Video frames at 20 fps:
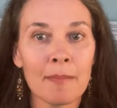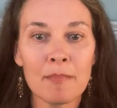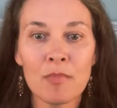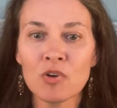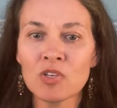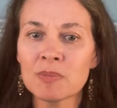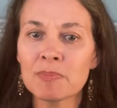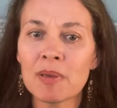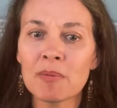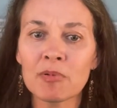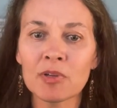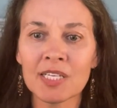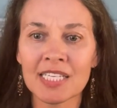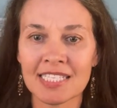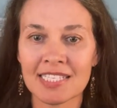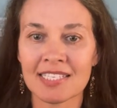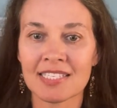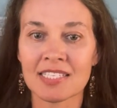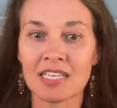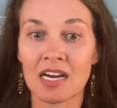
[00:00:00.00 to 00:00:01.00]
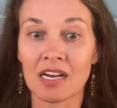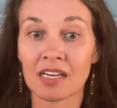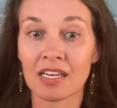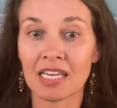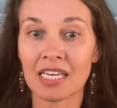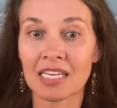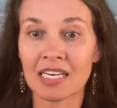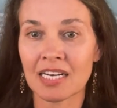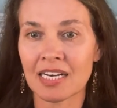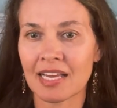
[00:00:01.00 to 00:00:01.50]
Most people get stuck
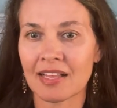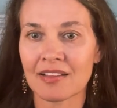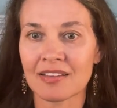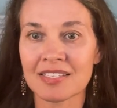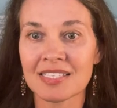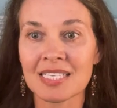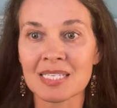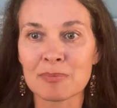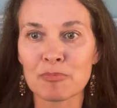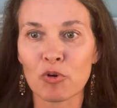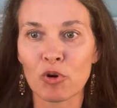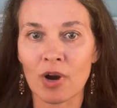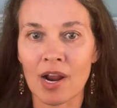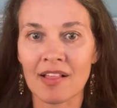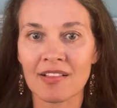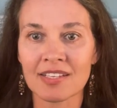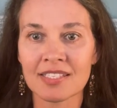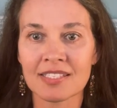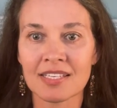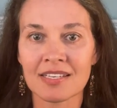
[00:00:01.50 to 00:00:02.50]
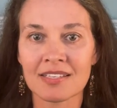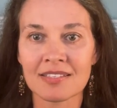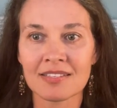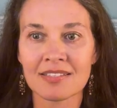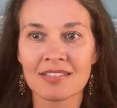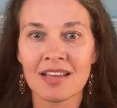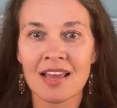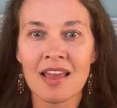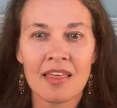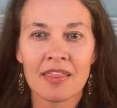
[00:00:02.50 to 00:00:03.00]
in analysis
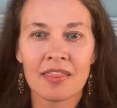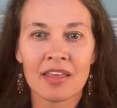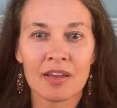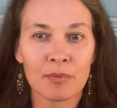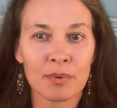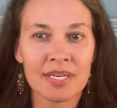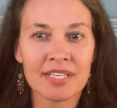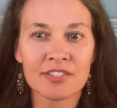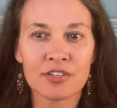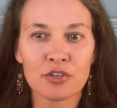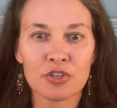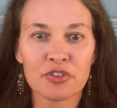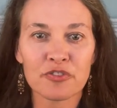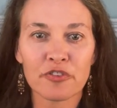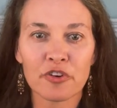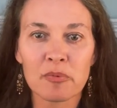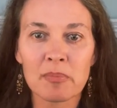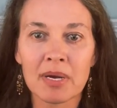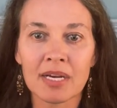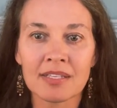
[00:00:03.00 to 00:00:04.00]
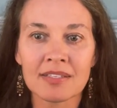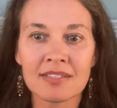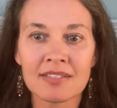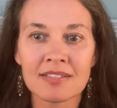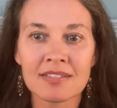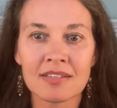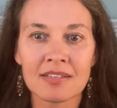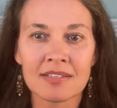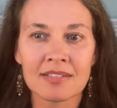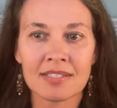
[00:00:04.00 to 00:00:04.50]
paralysis. They research for
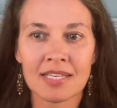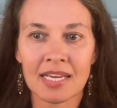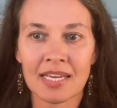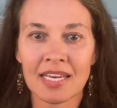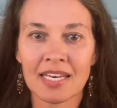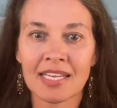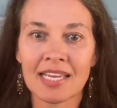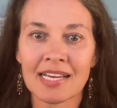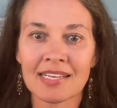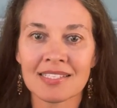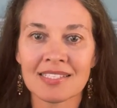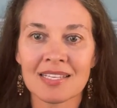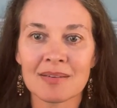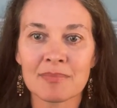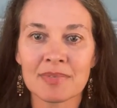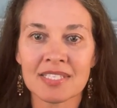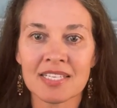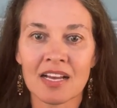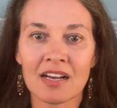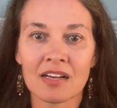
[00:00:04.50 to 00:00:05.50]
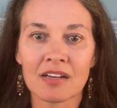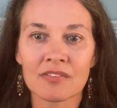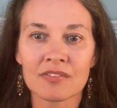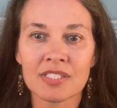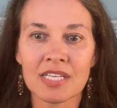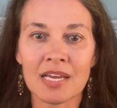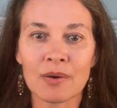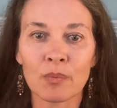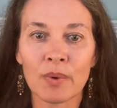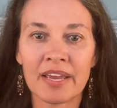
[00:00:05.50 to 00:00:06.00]
months, second guess themselves,
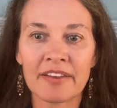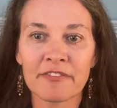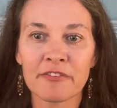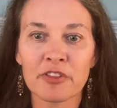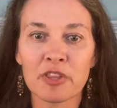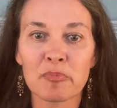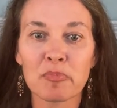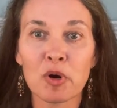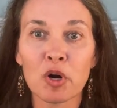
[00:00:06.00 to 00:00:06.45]
and wait for the